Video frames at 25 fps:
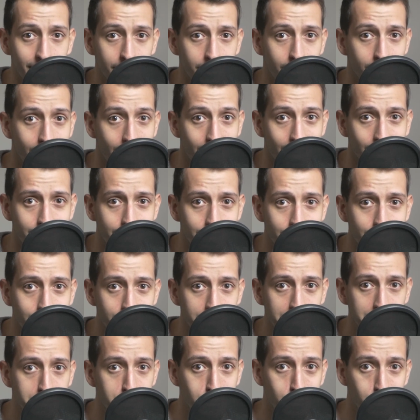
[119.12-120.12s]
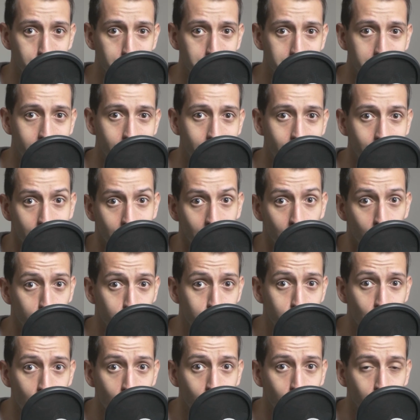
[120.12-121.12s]
nice, smooth, low
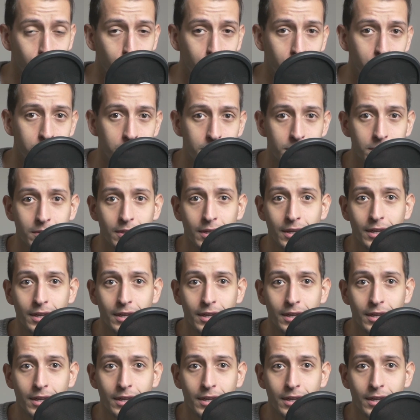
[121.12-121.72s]
tones.